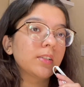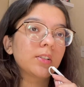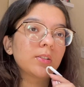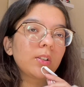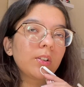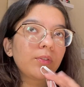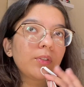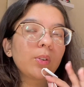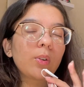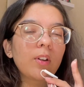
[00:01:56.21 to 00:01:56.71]
So
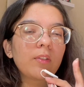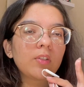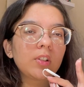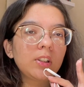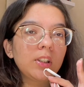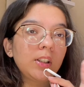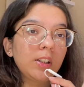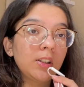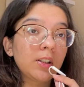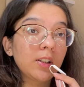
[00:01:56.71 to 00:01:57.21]
if you ever
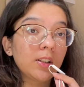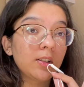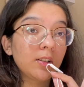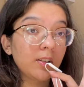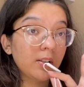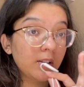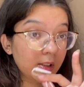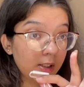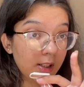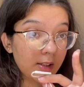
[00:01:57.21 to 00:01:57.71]
needed
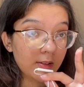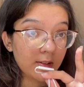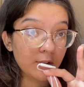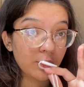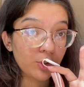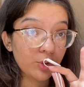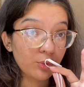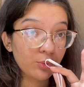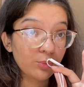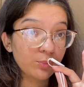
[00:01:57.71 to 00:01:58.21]
a
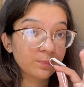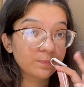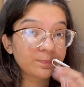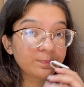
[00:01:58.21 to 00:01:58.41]
reason to